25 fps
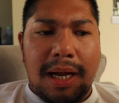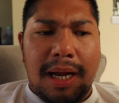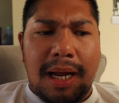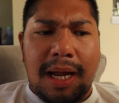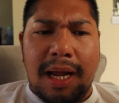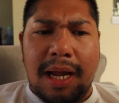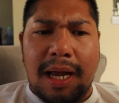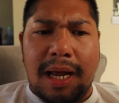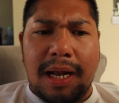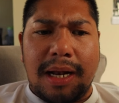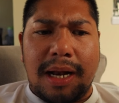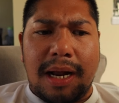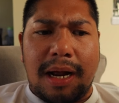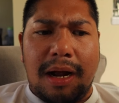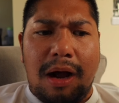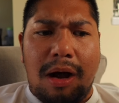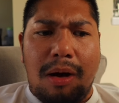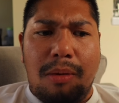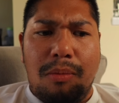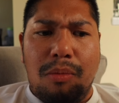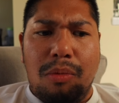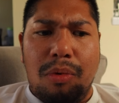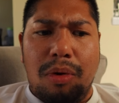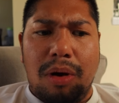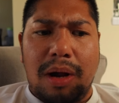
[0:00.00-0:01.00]
and
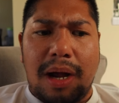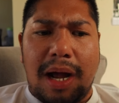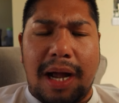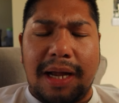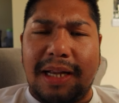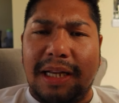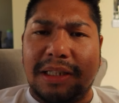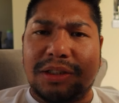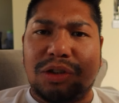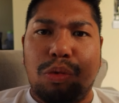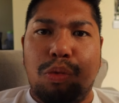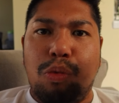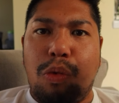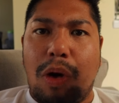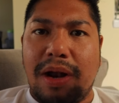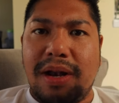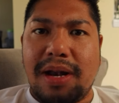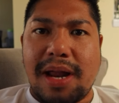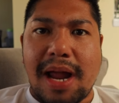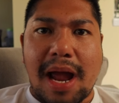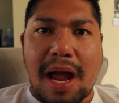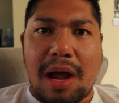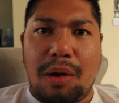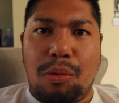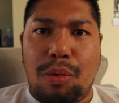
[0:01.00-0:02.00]
um, I guess one
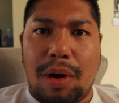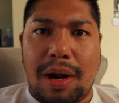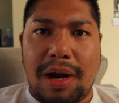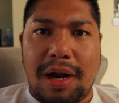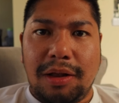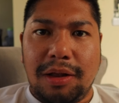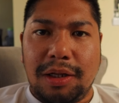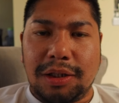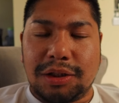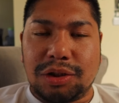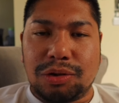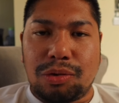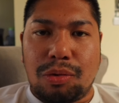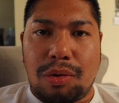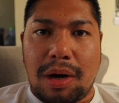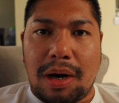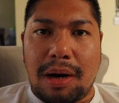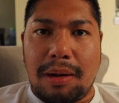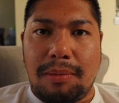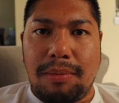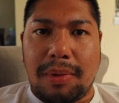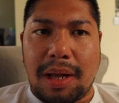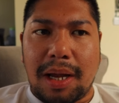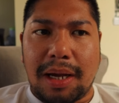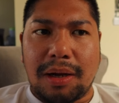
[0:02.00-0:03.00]
day I went in the store and
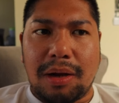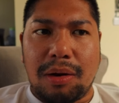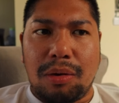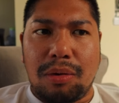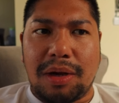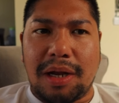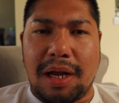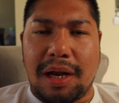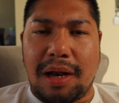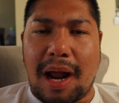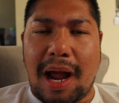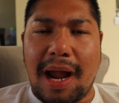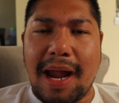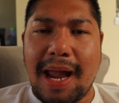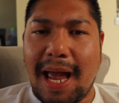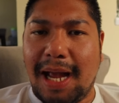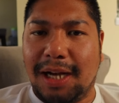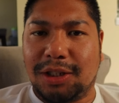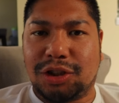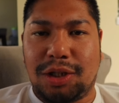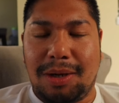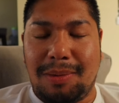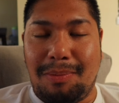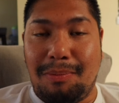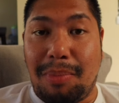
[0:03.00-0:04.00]
I'm like, could I
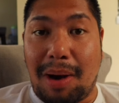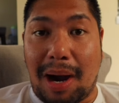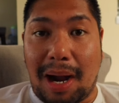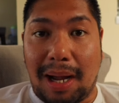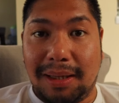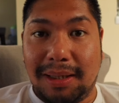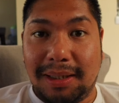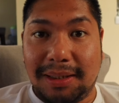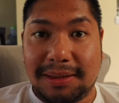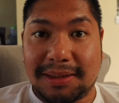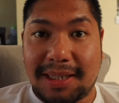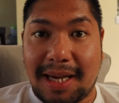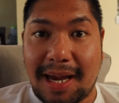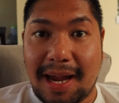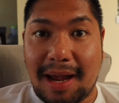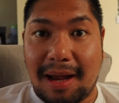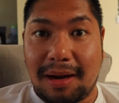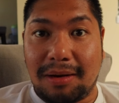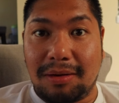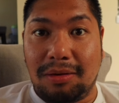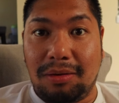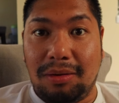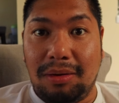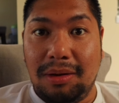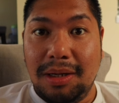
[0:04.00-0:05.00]
actually buy this
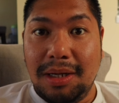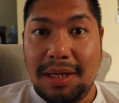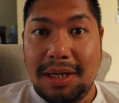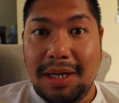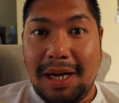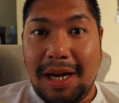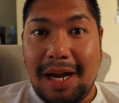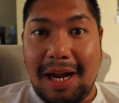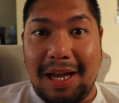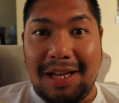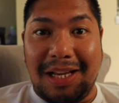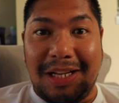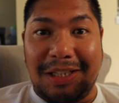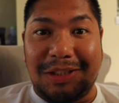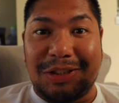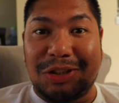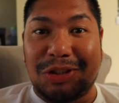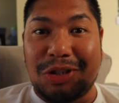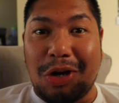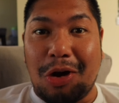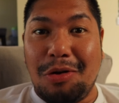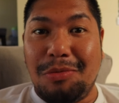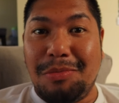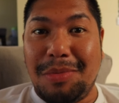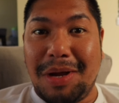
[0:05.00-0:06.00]
candle? And they
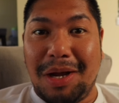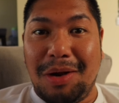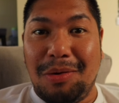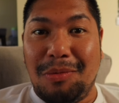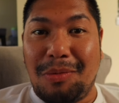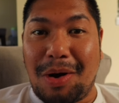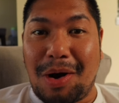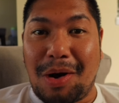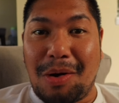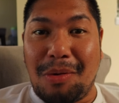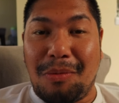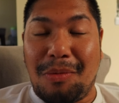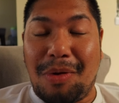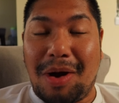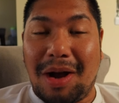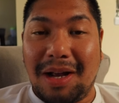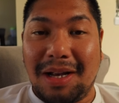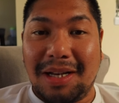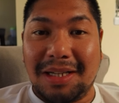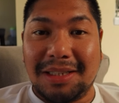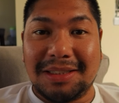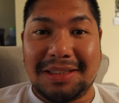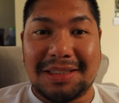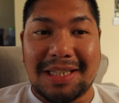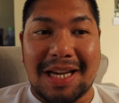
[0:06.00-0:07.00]
showed me where it
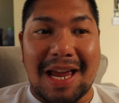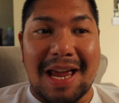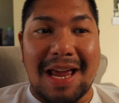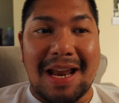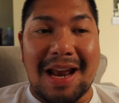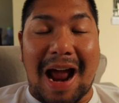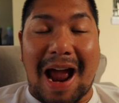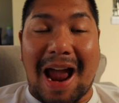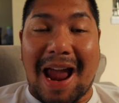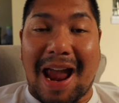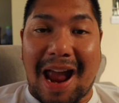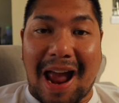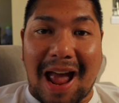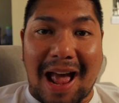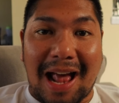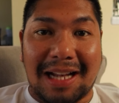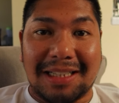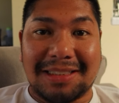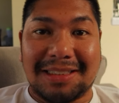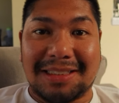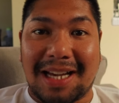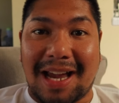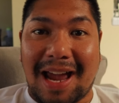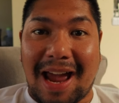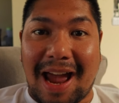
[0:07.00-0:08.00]
was, and I
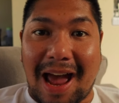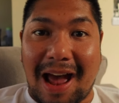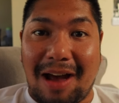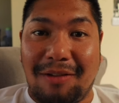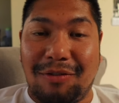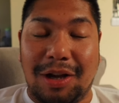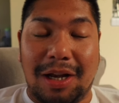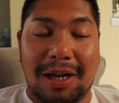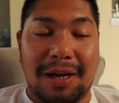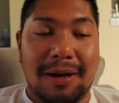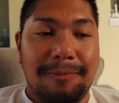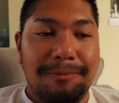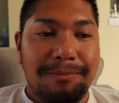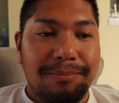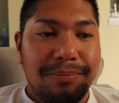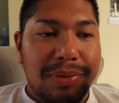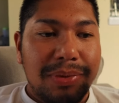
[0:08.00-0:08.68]
had to have it.